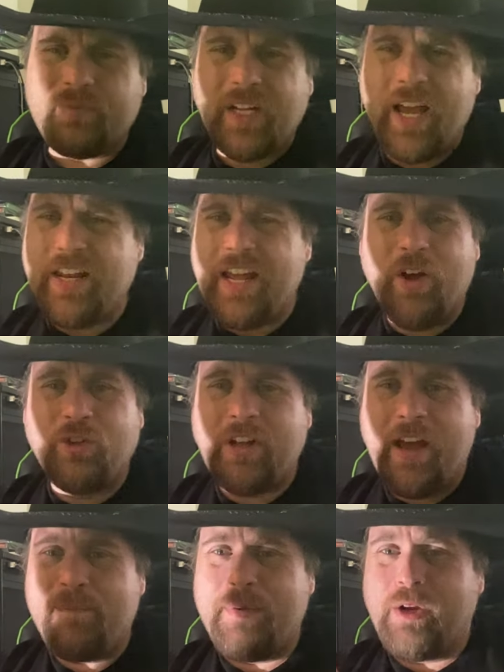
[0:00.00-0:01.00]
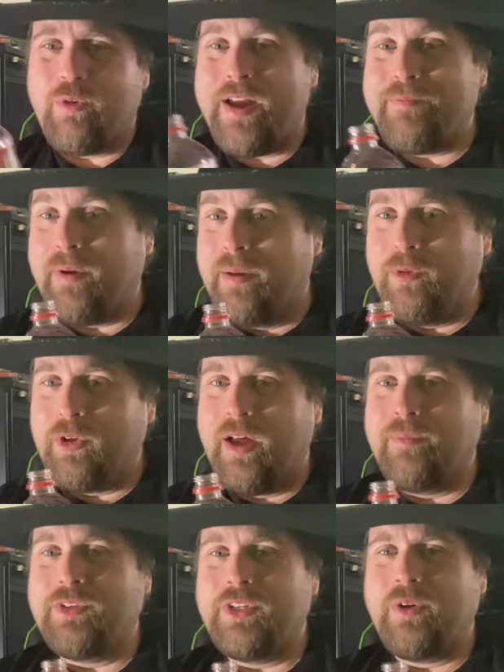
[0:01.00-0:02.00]
And they also have Big Red bubble
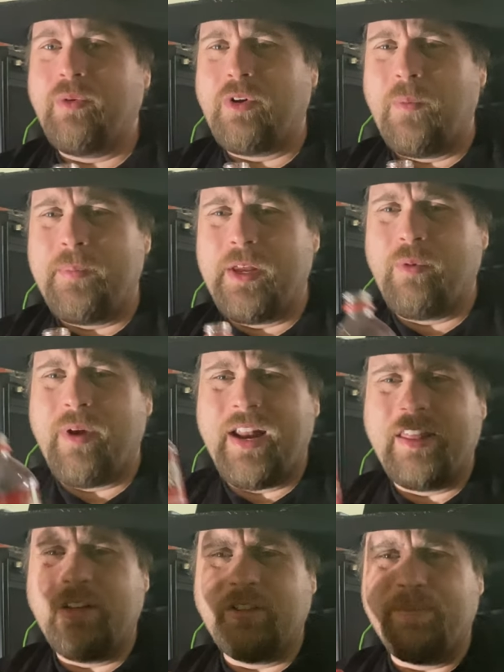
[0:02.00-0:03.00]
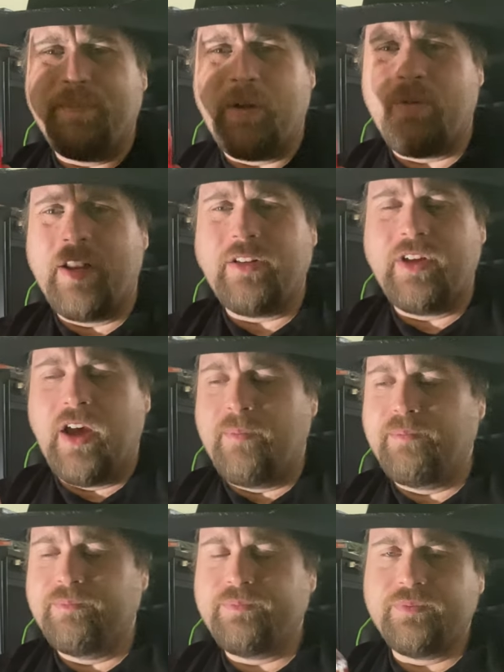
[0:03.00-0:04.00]
gum too. Oh no, Big Red, I think it was Big Red
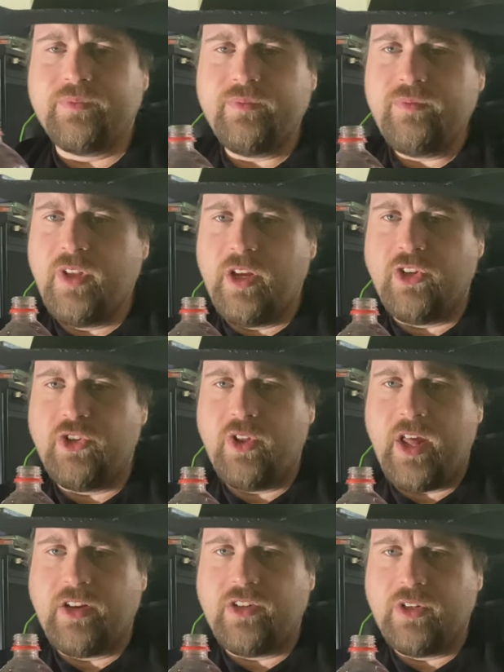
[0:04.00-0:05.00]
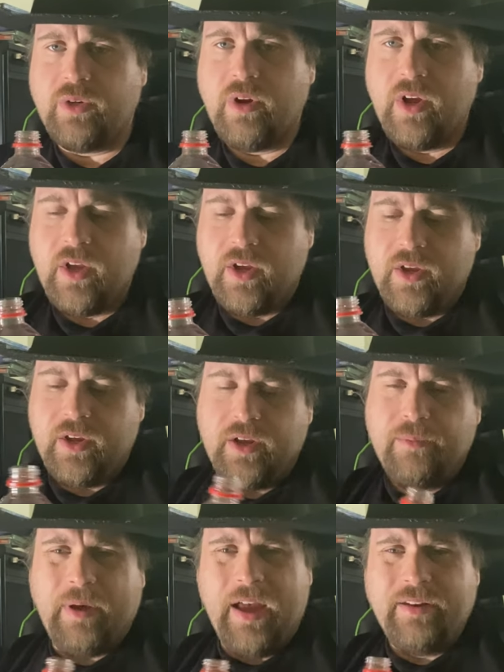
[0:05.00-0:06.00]
gum. You could chew that too.
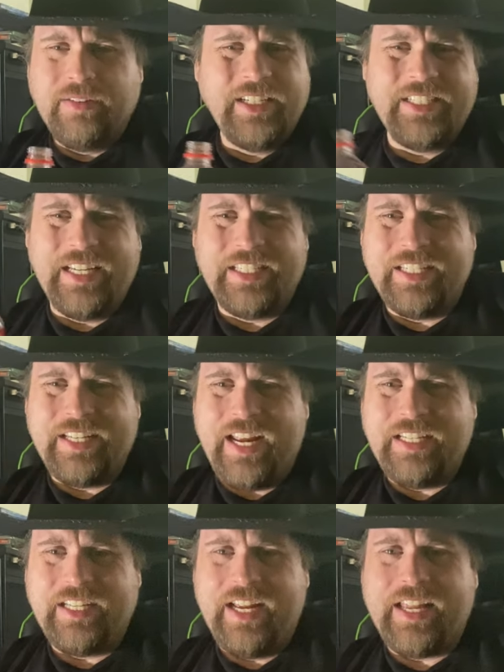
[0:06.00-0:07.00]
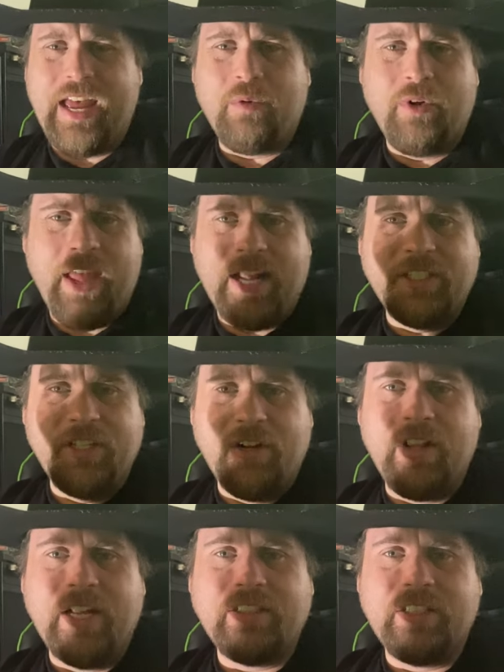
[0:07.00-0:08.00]
But it doesn't taste like that, where that's, you
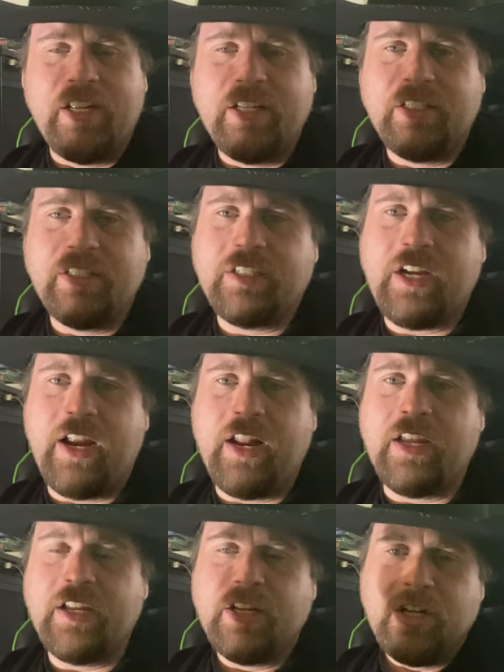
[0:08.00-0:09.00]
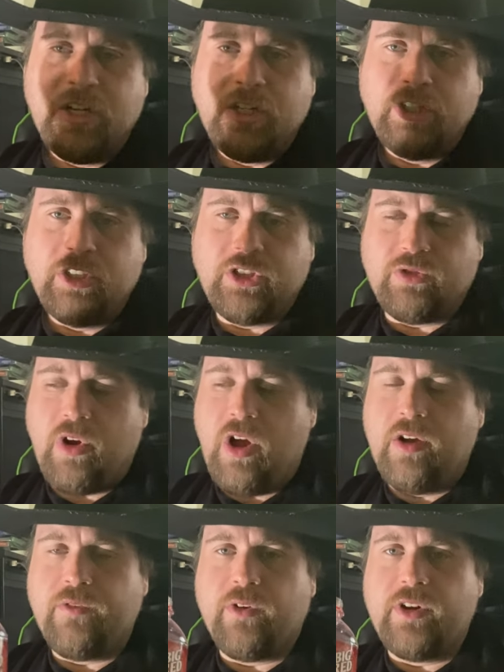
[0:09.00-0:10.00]
know, that's kind of
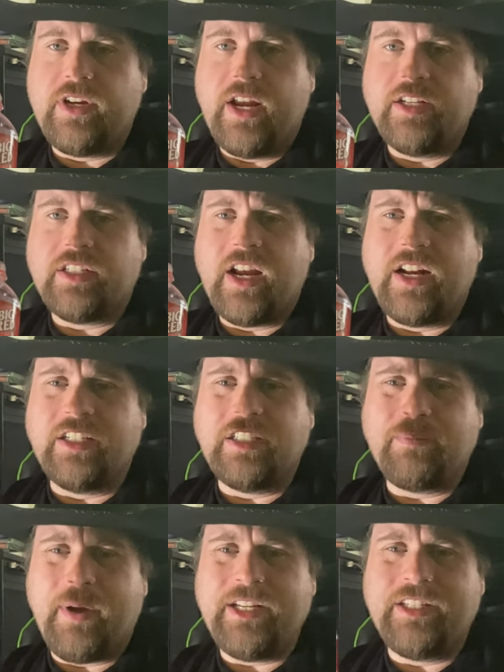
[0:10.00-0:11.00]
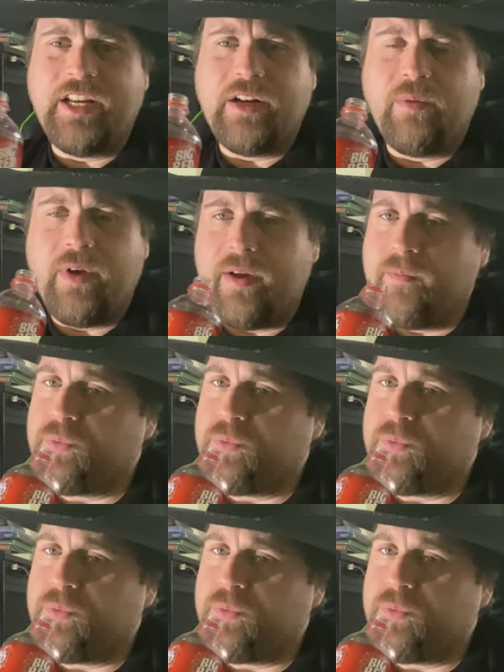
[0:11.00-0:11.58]
strong for a taste, kind of spicy in a way.